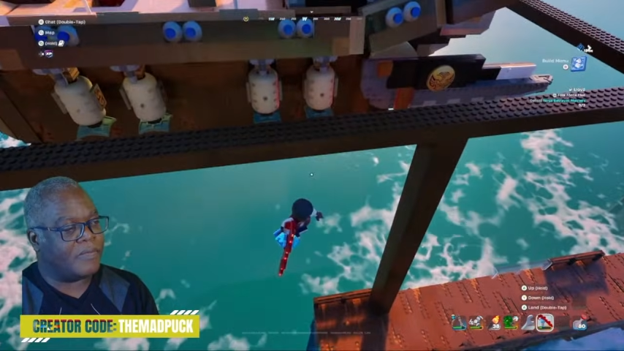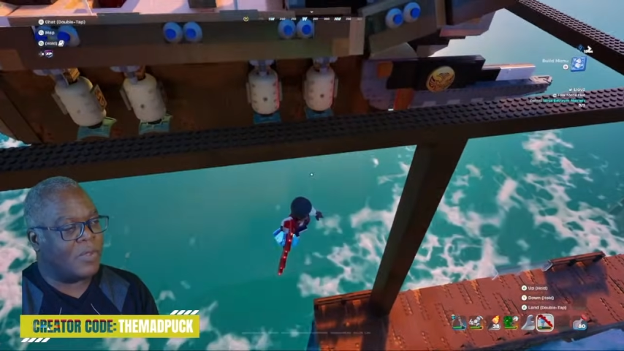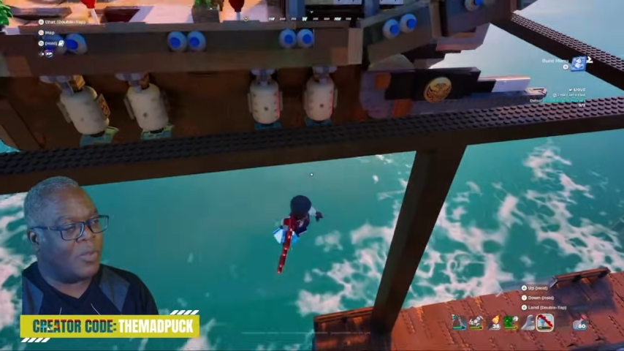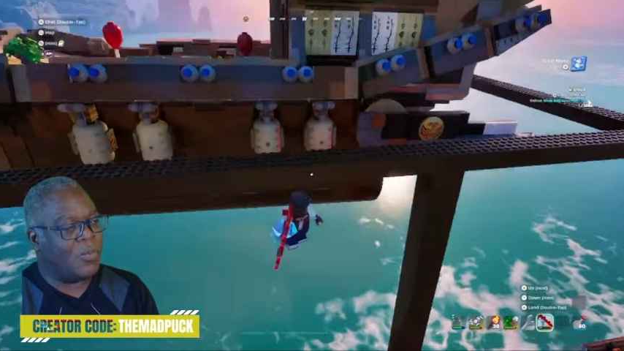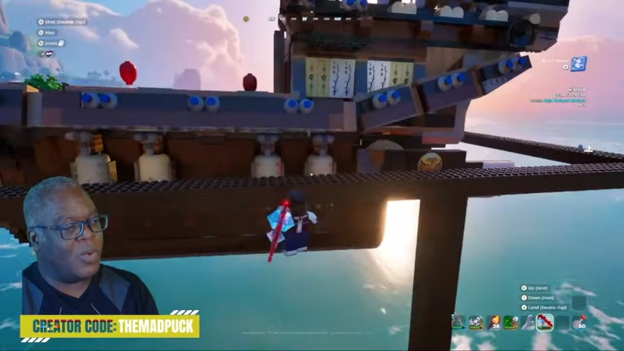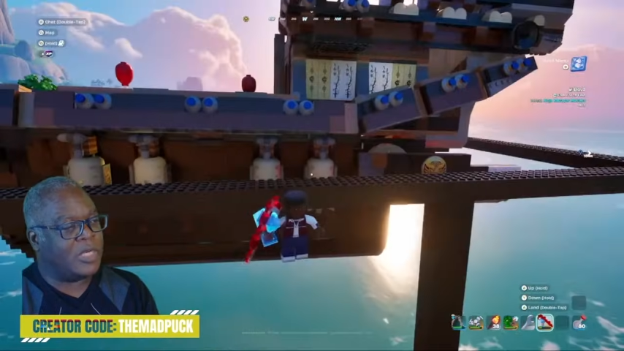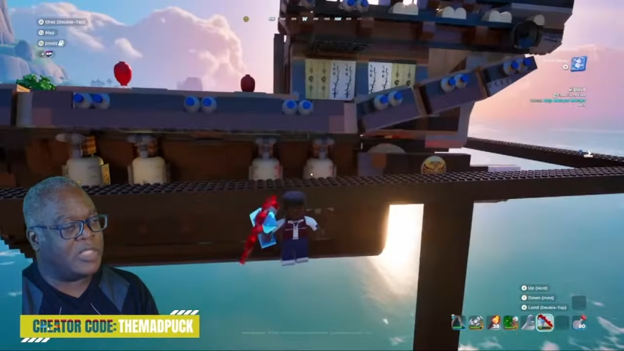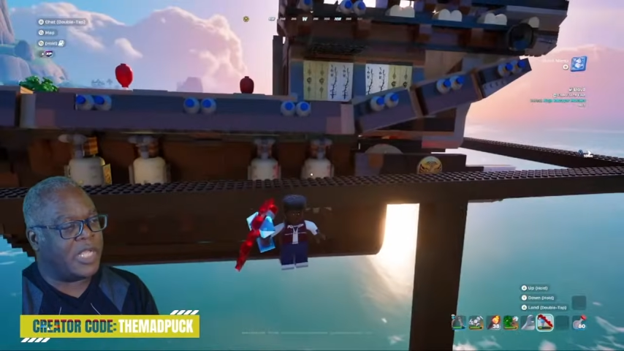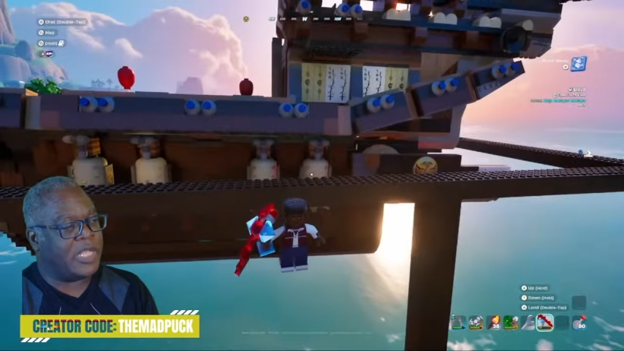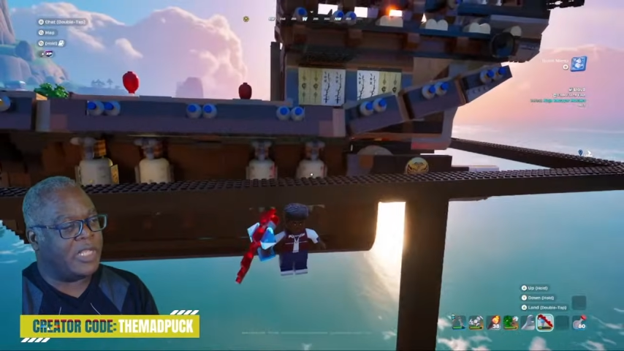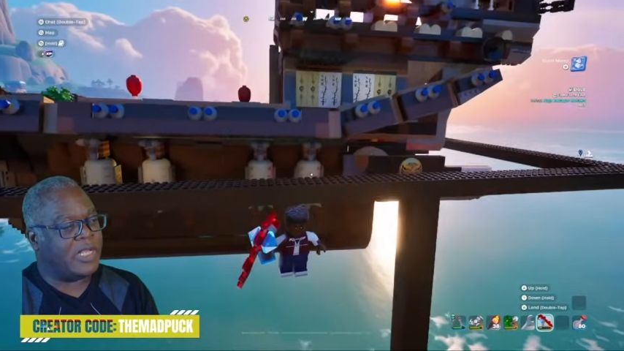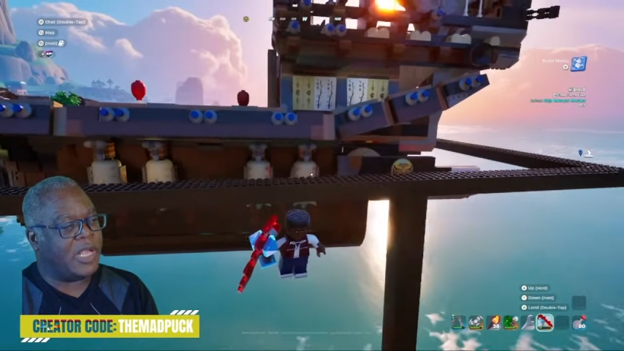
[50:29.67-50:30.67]
Once
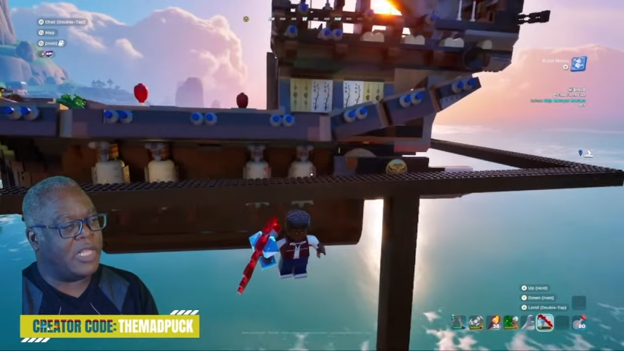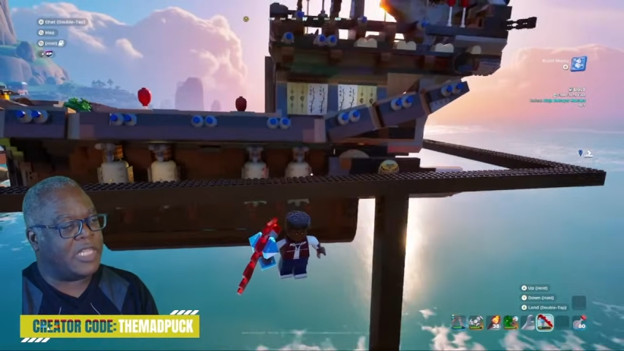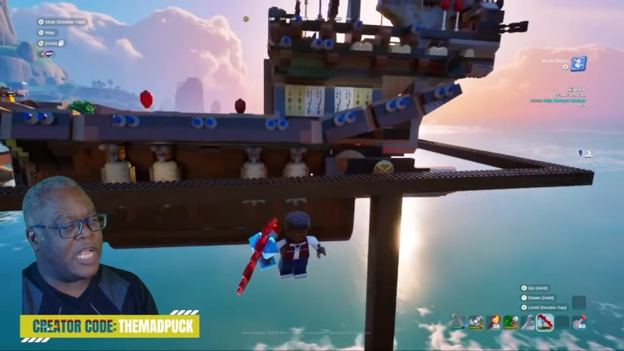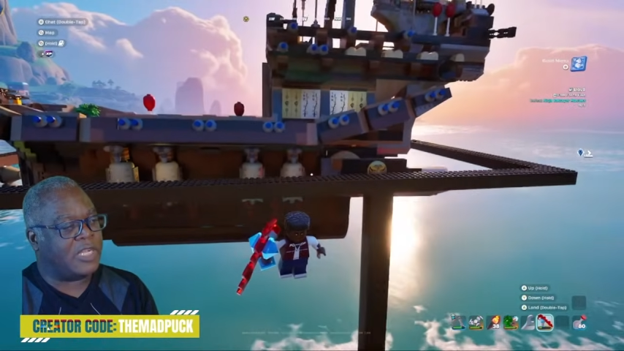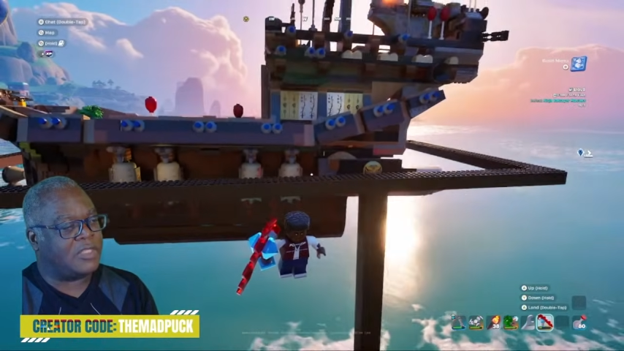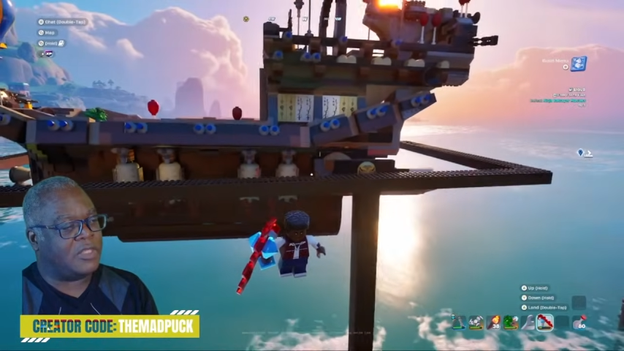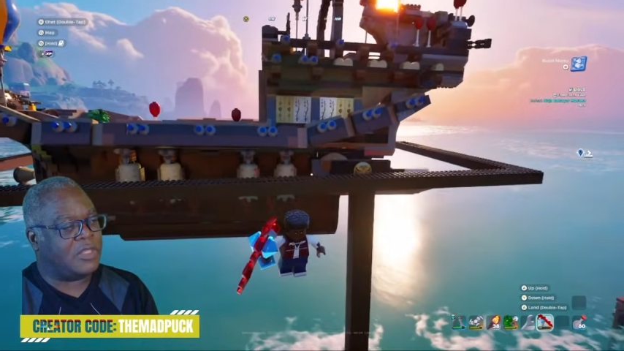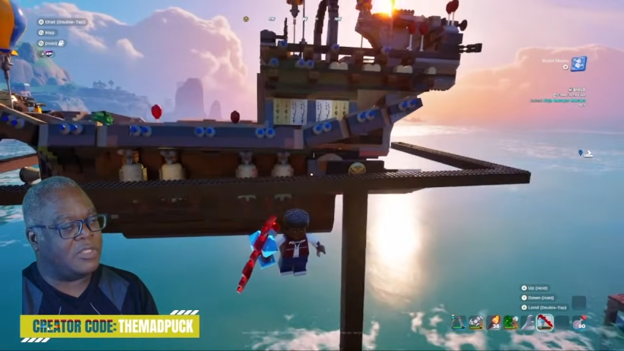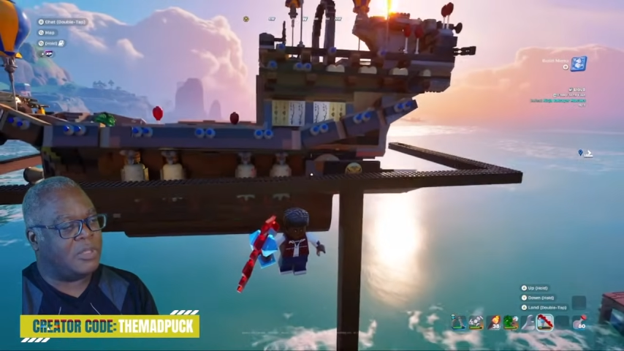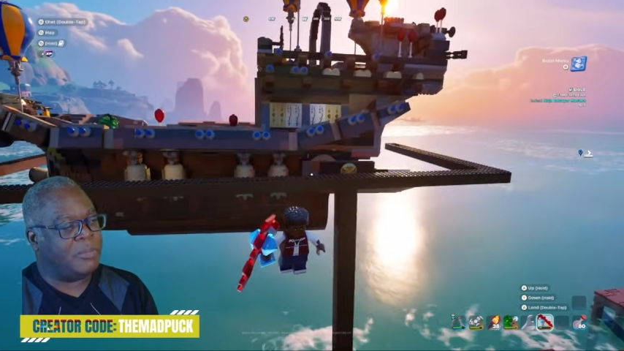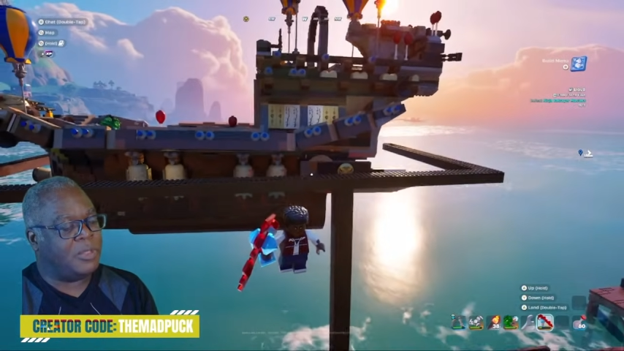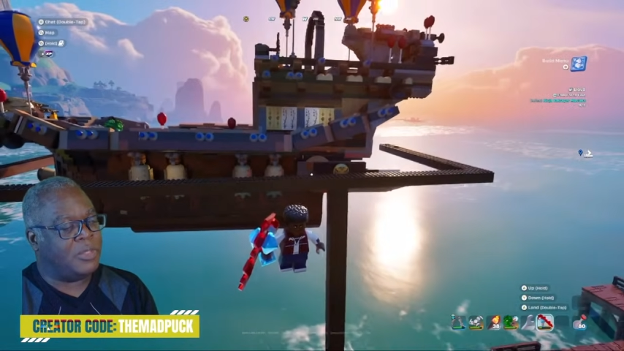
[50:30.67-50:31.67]
I attach this,
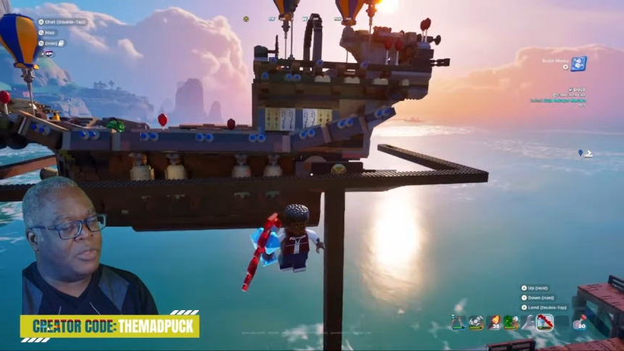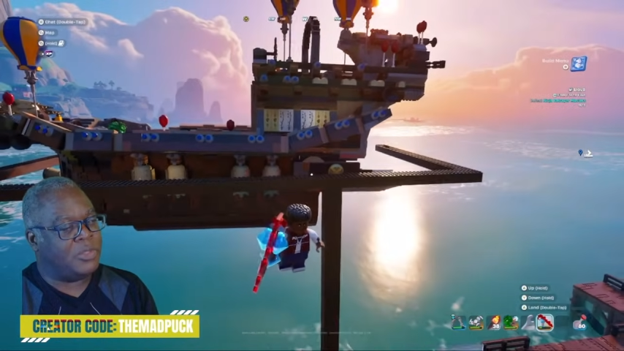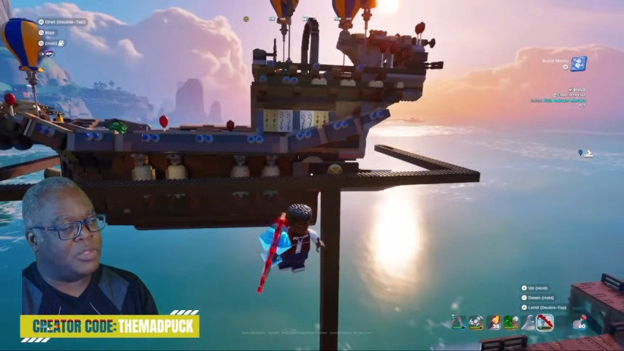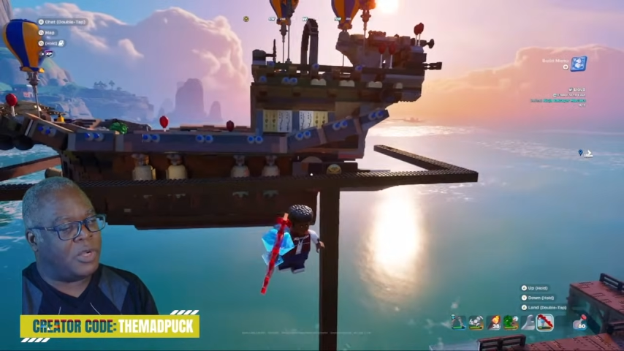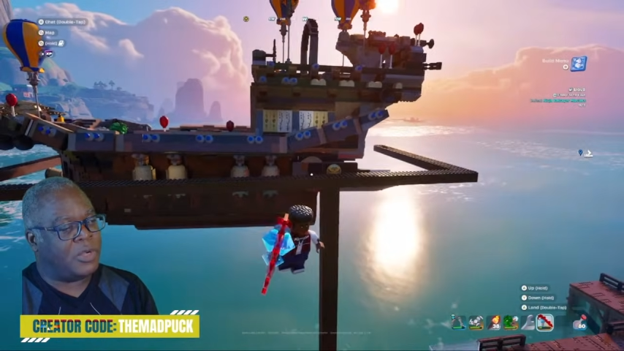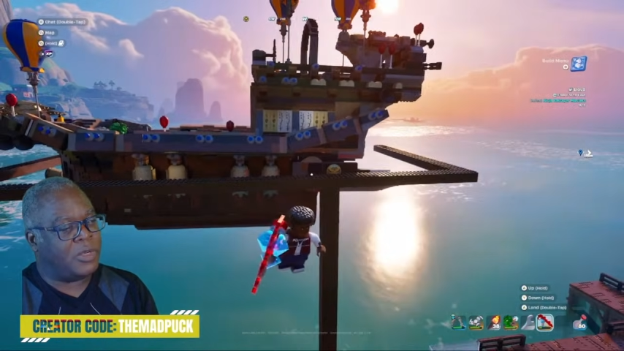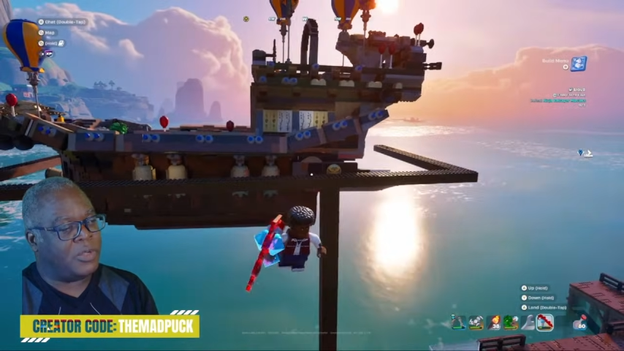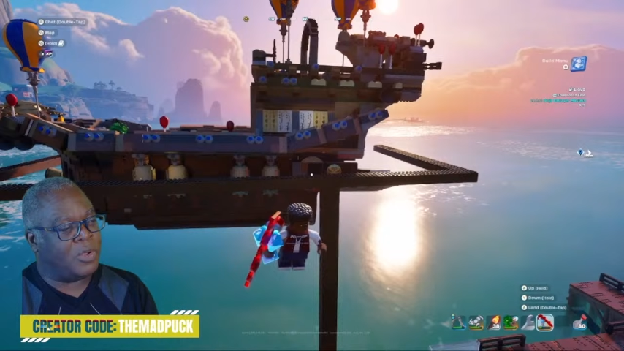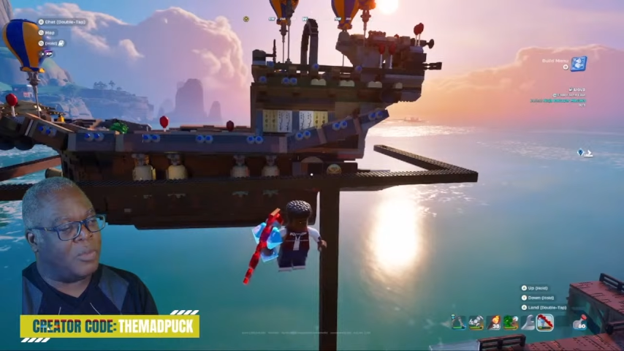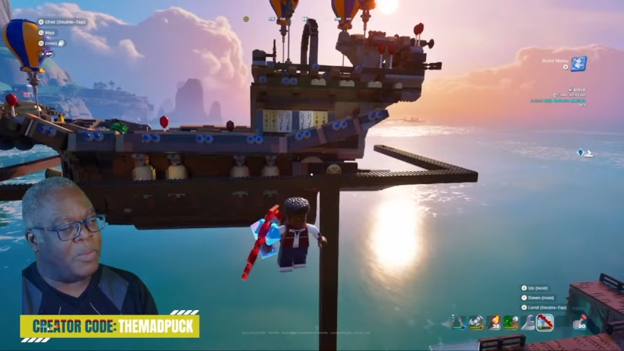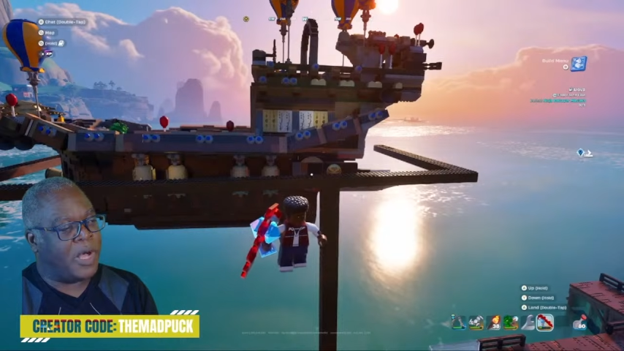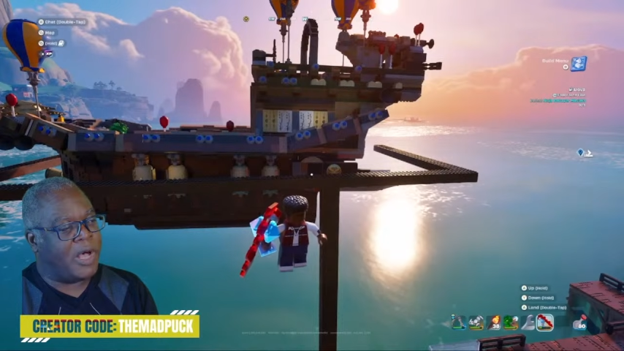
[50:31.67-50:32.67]
the balloons are gonna
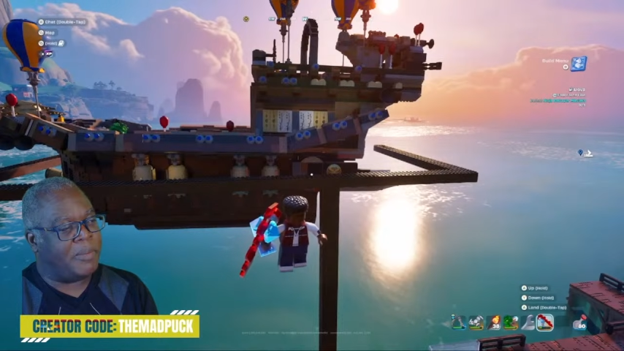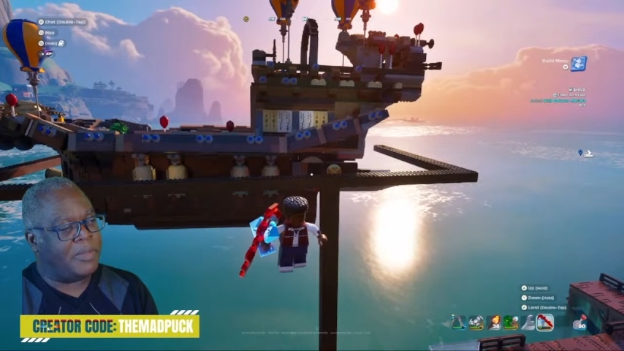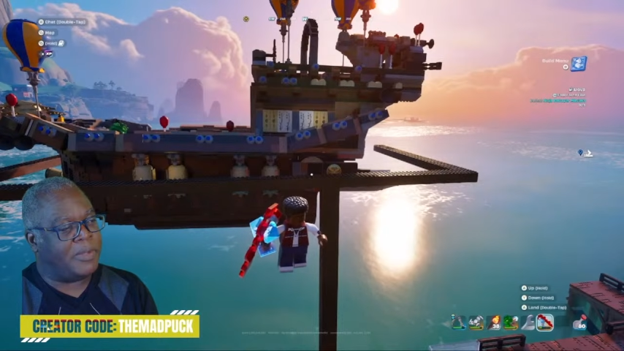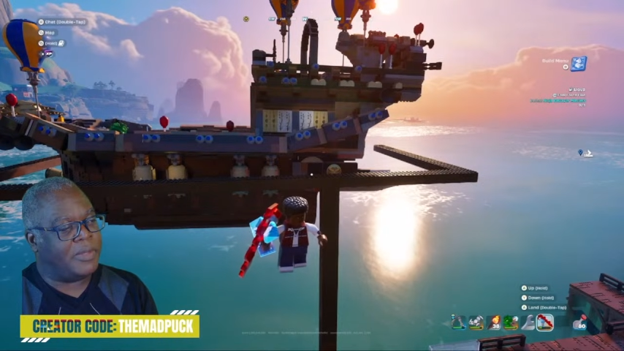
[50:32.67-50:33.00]
go pop.